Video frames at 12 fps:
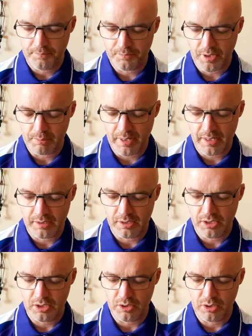man
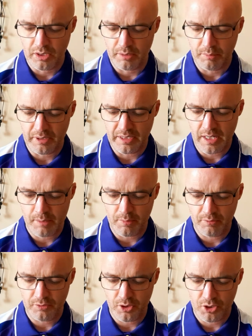by the name
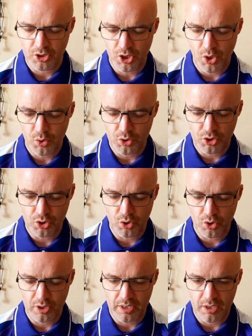of Yo
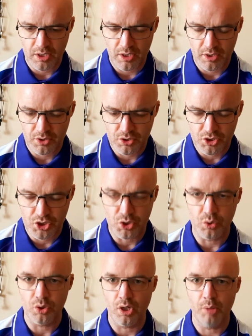Young
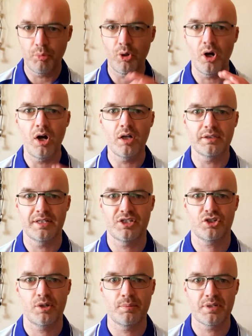Chul. I put all the
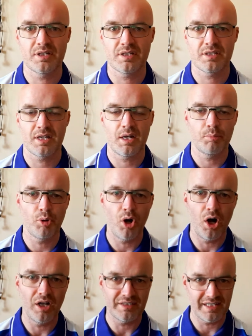descriptions and I put
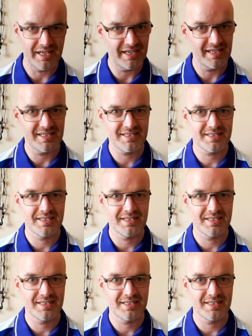all the links